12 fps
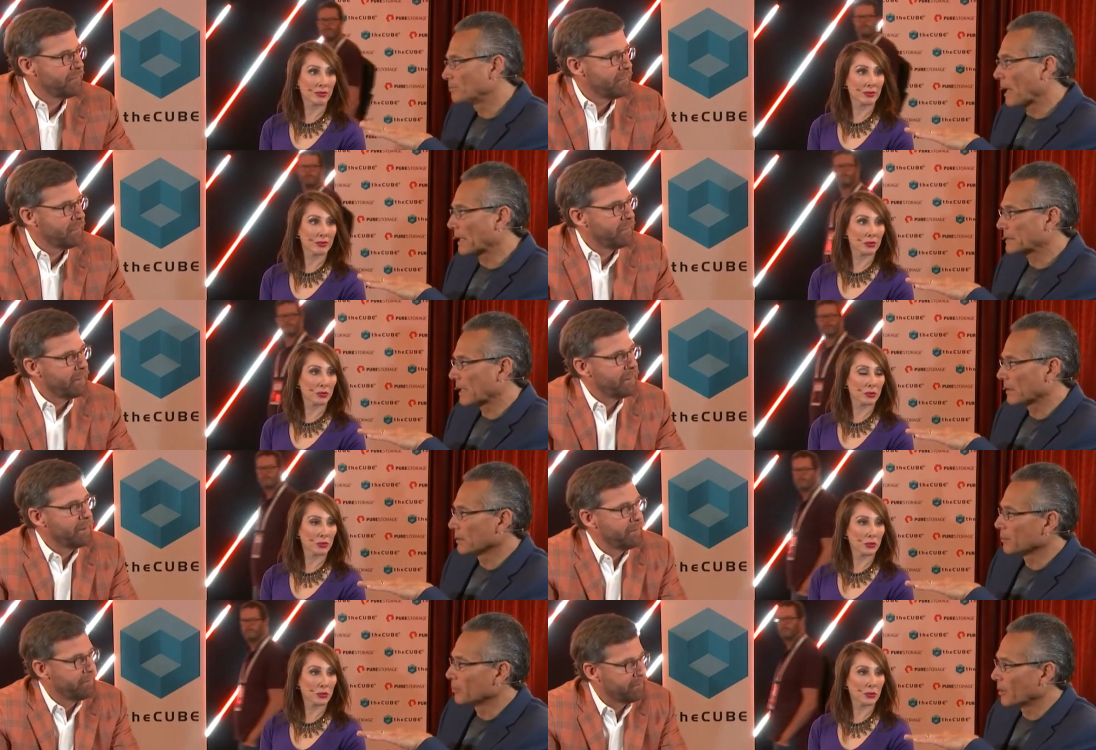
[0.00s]
Speaker 1: to unpack that a
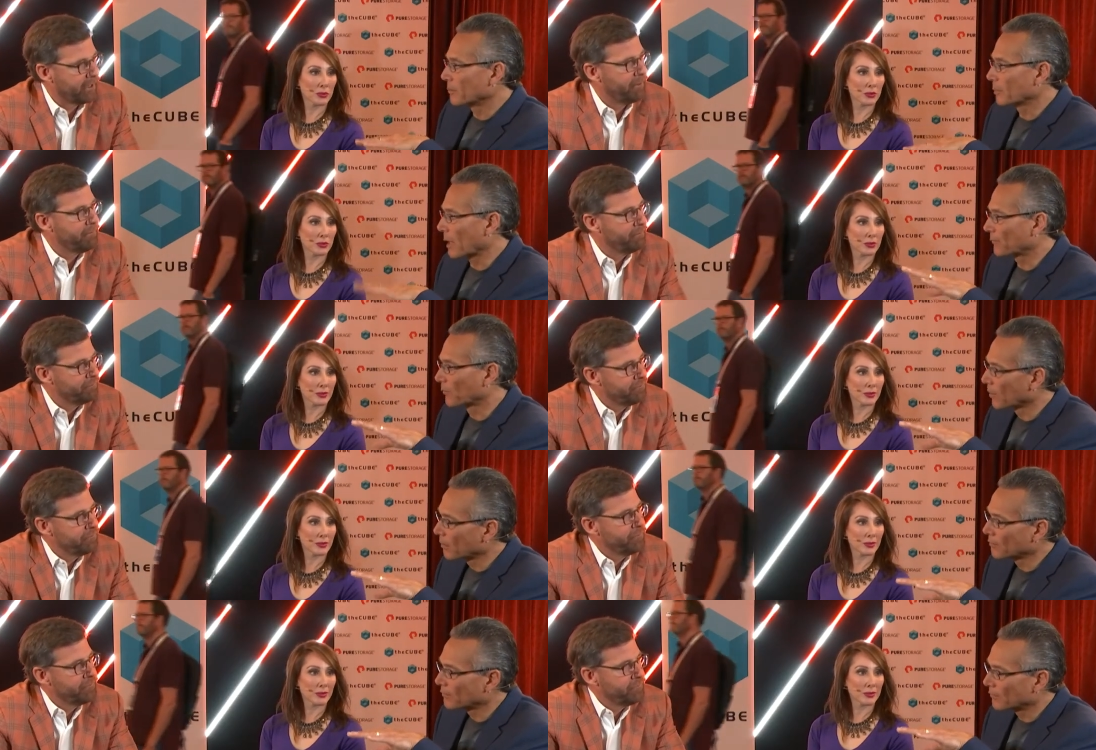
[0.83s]
little bit. Okay.
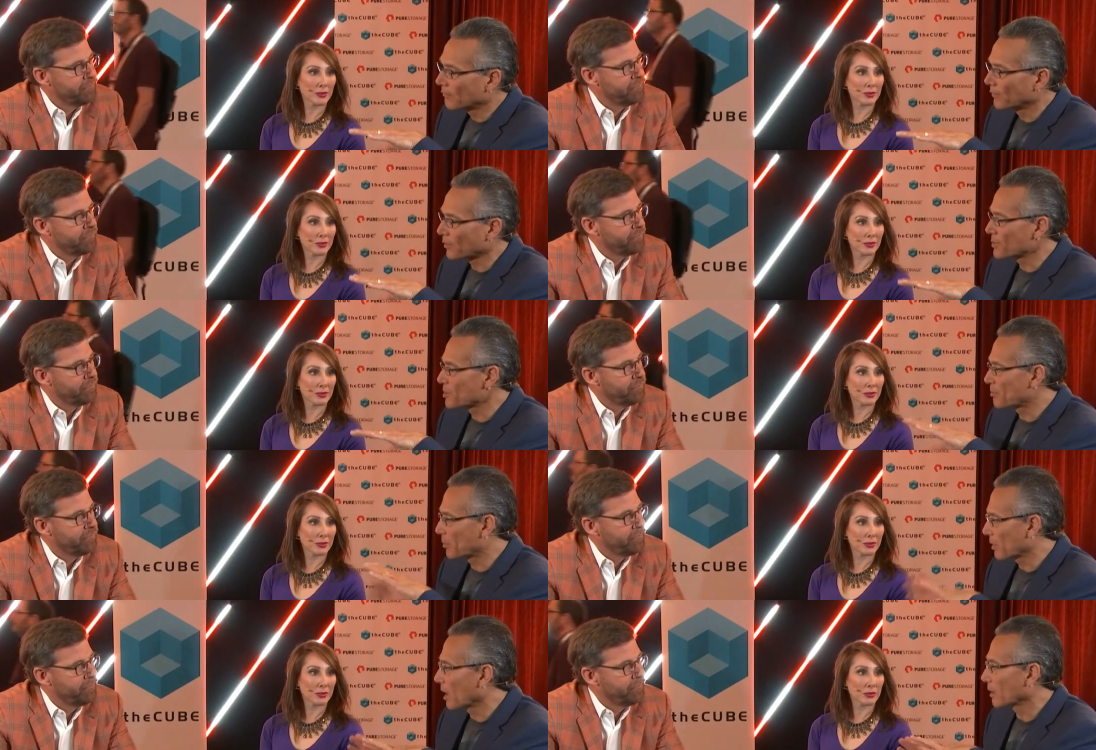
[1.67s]
Platform versus
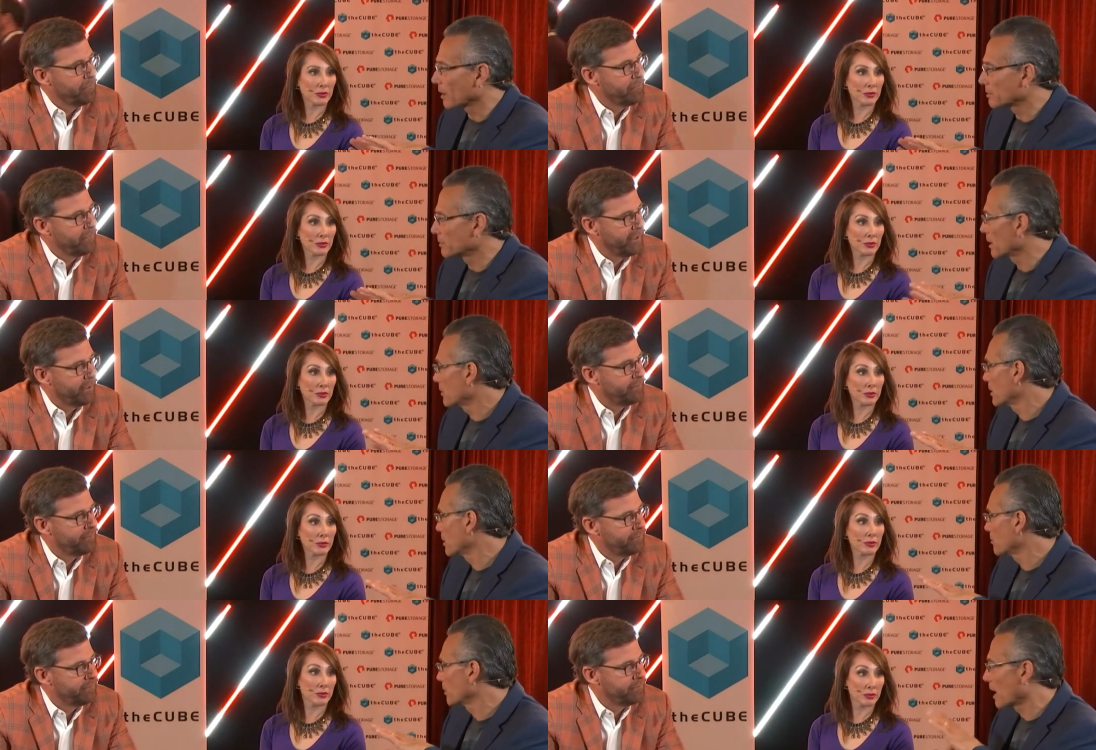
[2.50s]
product, right? We
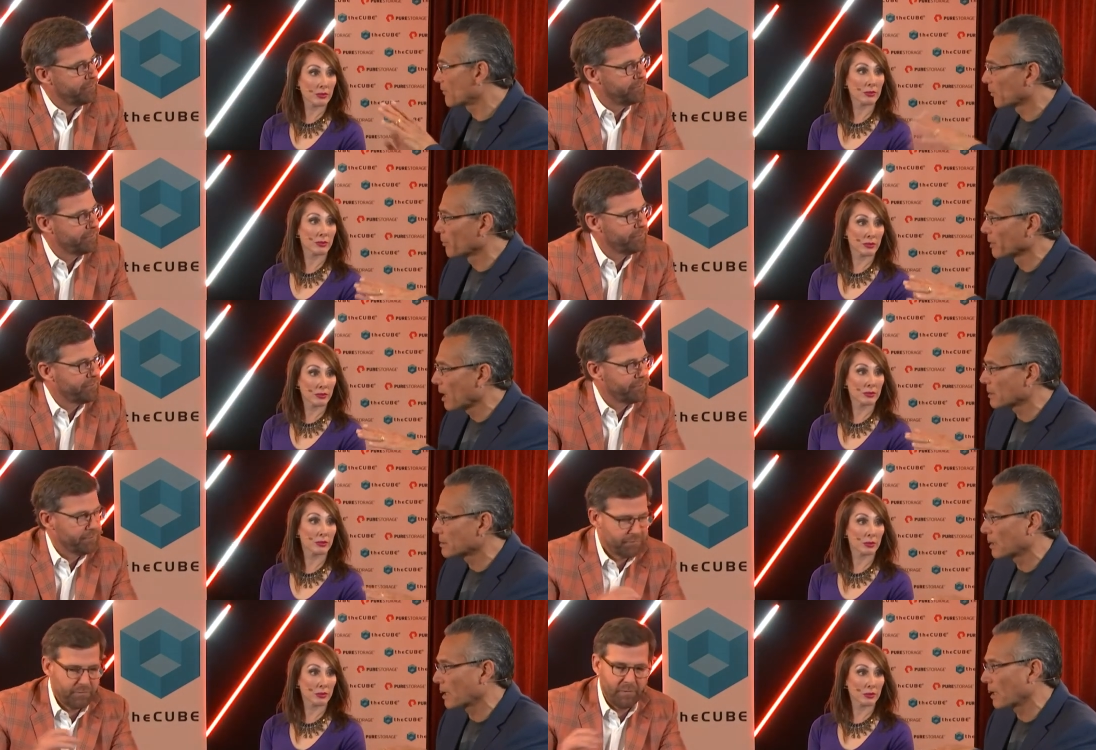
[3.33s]
hear platform a lot
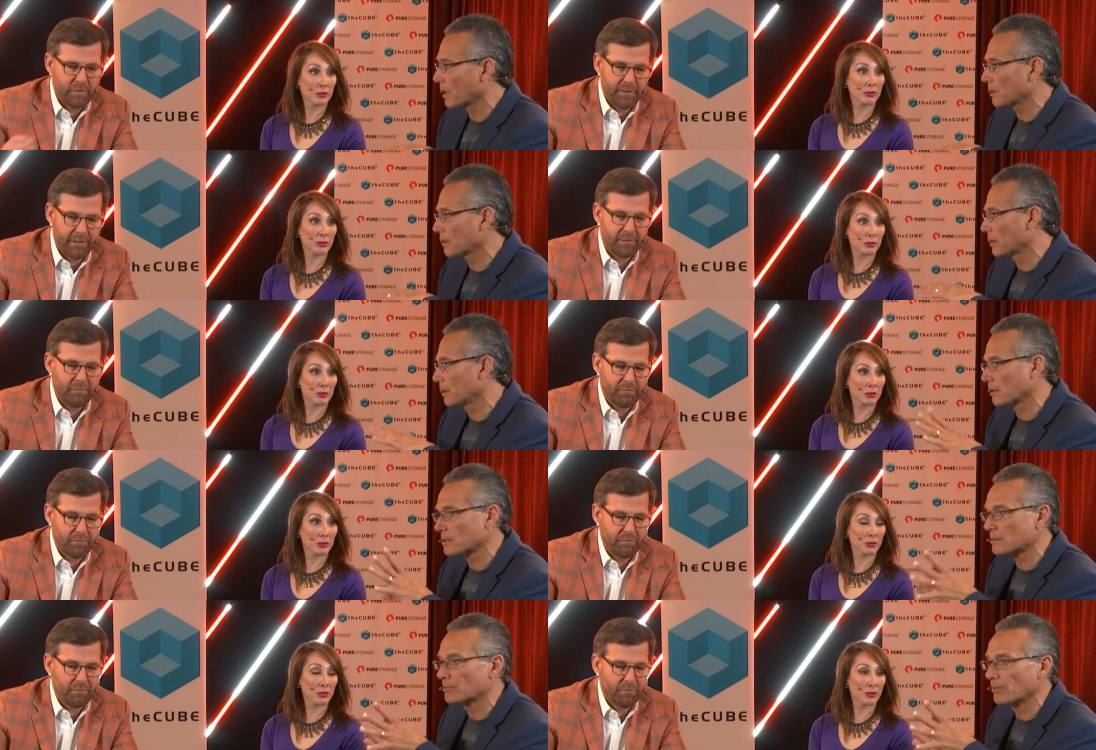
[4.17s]
today. Yeah. I think
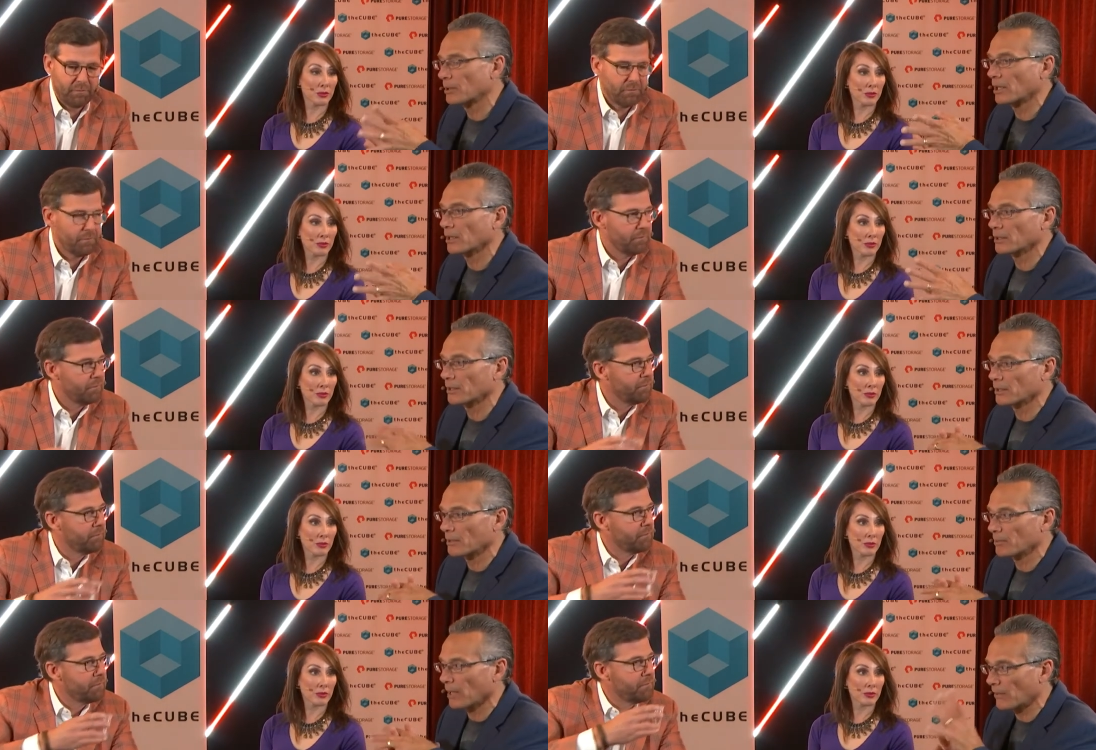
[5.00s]
it's pretty clear
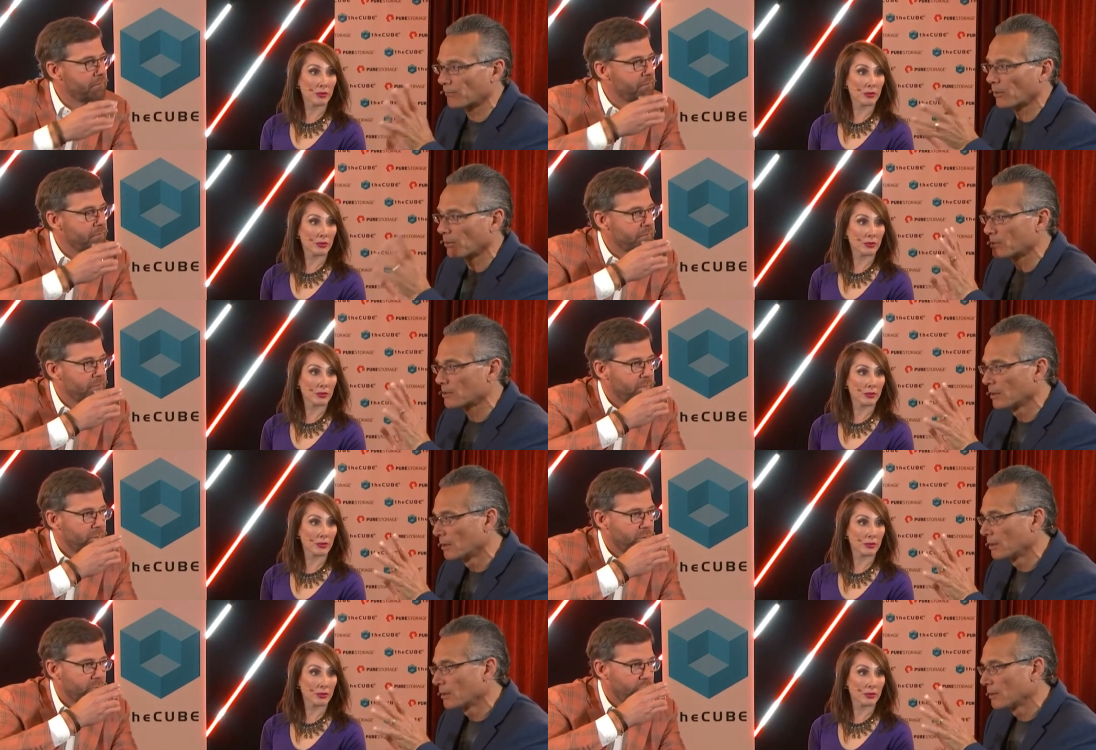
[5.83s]
that platforms
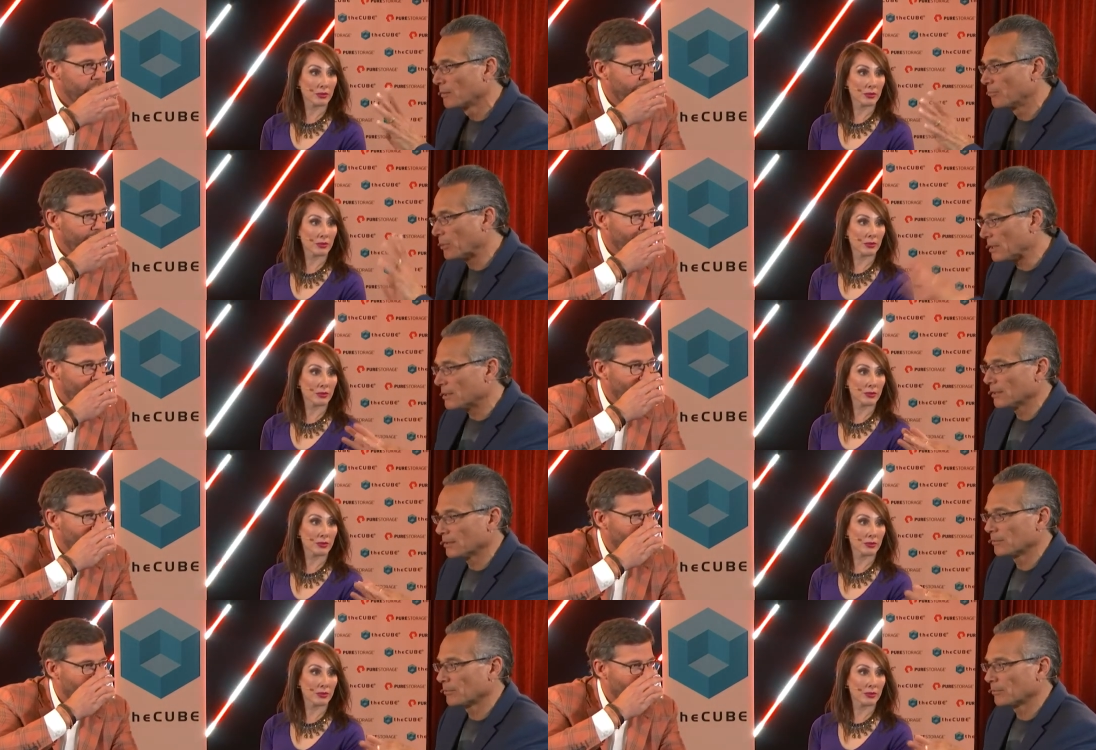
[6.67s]
beat